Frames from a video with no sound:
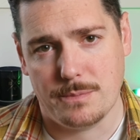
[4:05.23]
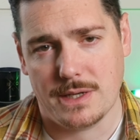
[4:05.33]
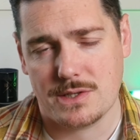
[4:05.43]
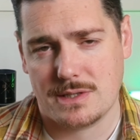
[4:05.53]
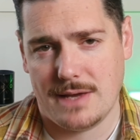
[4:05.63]

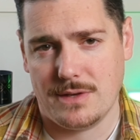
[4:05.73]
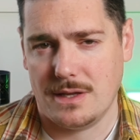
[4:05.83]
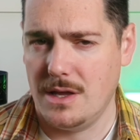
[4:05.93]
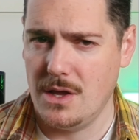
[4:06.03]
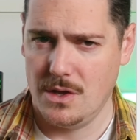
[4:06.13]
but just
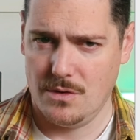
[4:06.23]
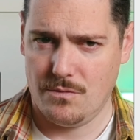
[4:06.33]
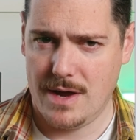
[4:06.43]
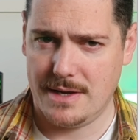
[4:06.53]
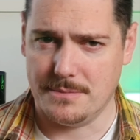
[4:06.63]
having
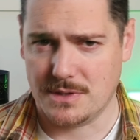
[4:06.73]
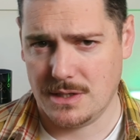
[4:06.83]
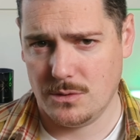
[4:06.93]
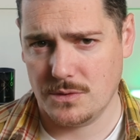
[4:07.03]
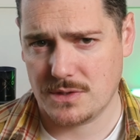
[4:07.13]
random
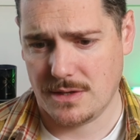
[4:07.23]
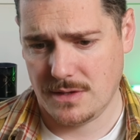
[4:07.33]
skills, I